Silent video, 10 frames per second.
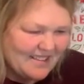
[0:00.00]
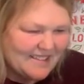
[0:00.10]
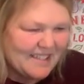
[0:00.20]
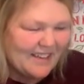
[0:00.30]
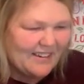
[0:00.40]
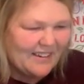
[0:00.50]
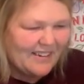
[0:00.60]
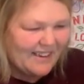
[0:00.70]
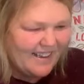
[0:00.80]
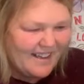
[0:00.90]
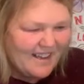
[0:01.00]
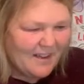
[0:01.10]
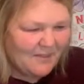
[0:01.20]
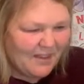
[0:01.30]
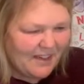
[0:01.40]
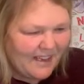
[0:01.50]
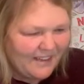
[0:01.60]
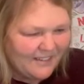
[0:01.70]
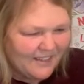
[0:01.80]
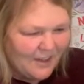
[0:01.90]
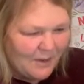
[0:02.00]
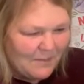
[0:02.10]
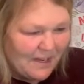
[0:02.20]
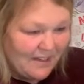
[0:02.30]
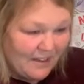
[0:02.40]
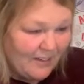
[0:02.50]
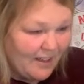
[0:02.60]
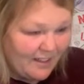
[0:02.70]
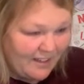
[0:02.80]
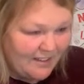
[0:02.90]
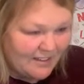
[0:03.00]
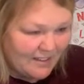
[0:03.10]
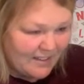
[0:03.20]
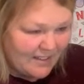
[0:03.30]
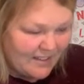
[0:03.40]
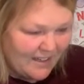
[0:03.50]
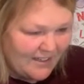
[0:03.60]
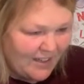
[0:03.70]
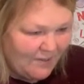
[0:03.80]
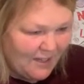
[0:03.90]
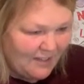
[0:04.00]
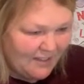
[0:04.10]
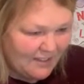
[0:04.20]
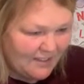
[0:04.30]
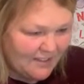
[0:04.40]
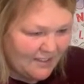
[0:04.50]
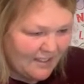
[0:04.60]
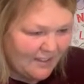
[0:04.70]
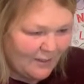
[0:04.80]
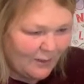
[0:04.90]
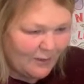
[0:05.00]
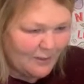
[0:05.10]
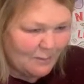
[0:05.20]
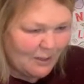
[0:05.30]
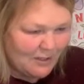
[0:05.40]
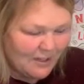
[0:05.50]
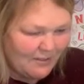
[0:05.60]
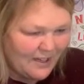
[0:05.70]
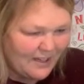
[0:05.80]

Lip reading: So I'm like, I don't know, but I know I'll use it because I know how many glue sticks I go through, especially